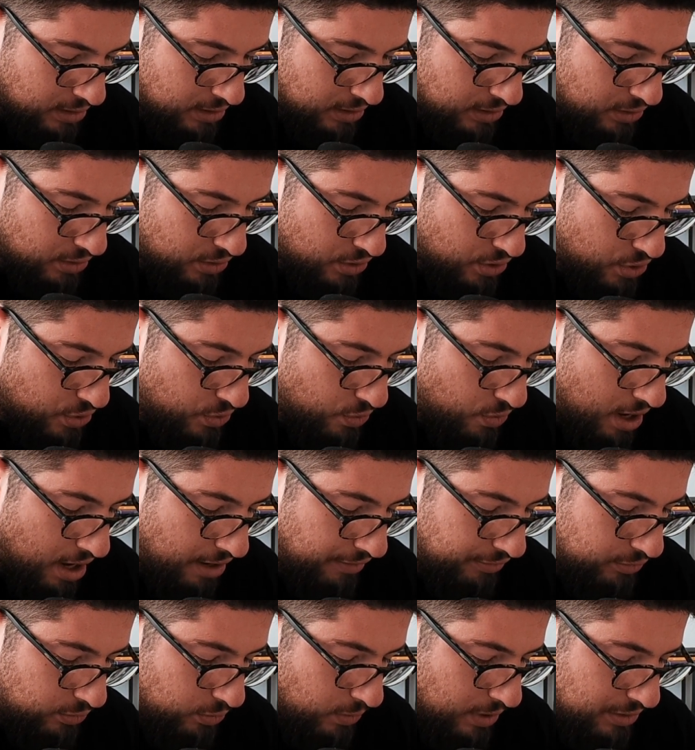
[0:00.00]
you
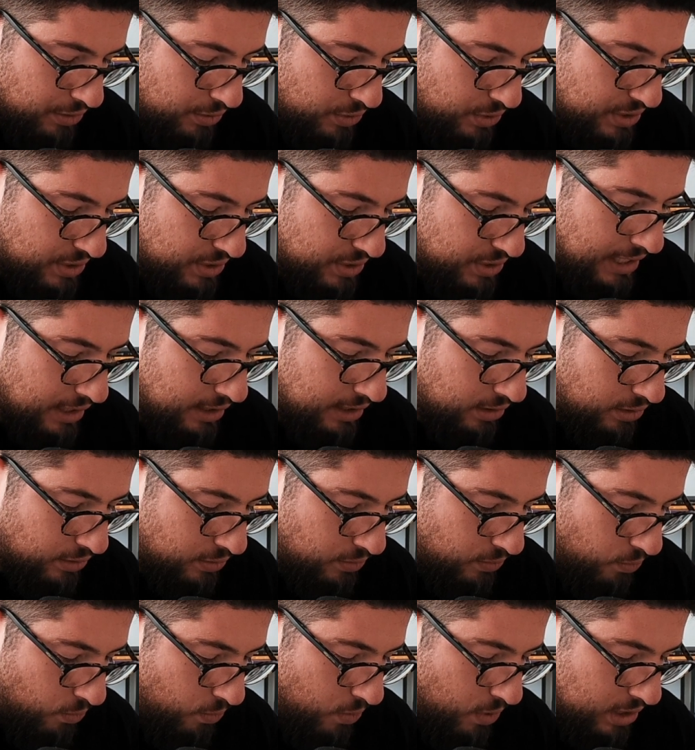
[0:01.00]
have to understand
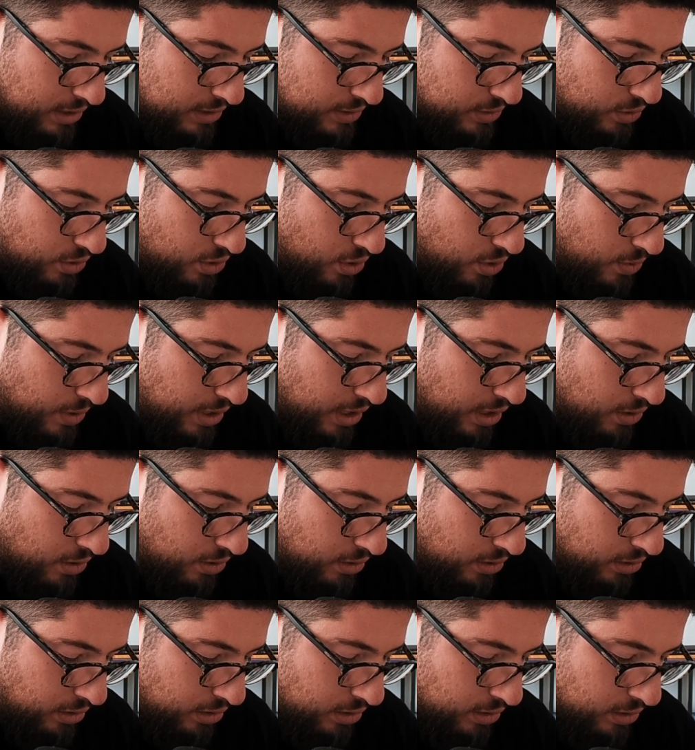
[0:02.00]
what's going on